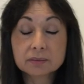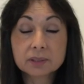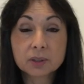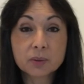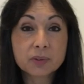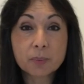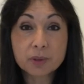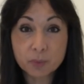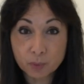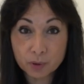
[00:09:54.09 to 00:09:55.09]
you know,
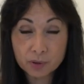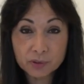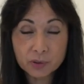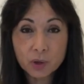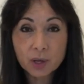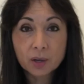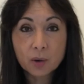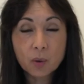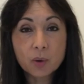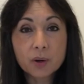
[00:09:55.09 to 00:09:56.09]
something works
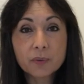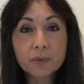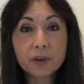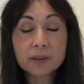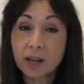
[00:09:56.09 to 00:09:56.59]
or if uh,